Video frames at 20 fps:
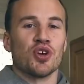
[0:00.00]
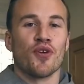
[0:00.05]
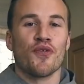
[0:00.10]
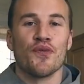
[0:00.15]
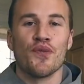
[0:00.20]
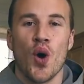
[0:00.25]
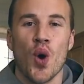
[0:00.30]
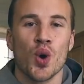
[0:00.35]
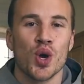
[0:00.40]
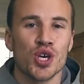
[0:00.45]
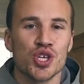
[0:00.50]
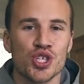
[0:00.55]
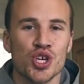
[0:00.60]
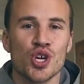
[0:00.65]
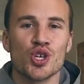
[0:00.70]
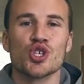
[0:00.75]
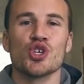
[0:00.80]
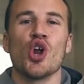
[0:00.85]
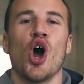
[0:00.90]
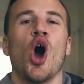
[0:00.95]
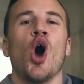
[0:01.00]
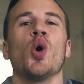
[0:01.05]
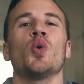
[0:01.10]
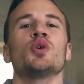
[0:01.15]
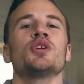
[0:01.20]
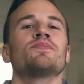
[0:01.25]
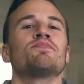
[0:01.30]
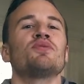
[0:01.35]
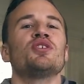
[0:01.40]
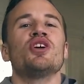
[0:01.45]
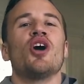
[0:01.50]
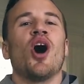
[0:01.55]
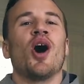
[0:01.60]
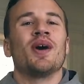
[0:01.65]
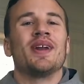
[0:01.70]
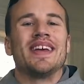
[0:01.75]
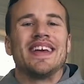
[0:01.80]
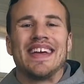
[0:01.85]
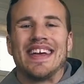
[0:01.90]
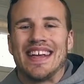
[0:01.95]
your focus should always be
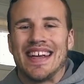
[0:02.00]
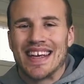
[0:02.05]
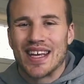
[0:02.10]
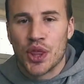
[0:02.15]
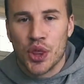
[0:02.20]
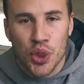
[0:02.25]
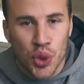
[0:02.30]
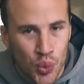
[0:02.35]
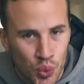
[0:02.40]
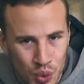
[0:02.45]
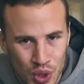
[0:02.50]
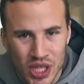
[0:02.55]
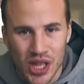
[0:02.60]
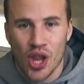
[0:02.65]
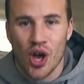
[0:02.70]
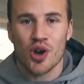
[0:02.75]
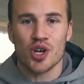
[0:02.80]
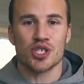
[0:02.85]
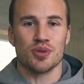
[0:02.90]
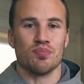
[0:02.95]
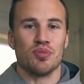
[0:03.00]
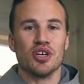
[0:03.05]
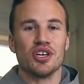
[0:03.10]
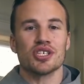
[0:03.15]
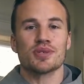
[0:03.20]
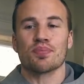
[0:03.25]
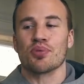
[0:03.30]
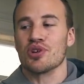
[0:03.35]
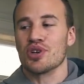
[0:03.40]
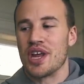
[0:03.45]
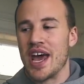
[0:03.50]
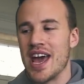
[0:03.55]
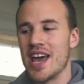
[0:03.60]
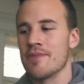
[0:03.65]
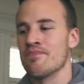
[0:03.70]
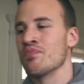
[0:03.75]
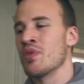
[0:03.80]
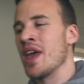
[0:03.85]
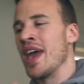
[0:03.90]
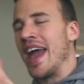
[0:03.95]
on eating 3 large meals per
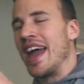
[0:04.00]
day,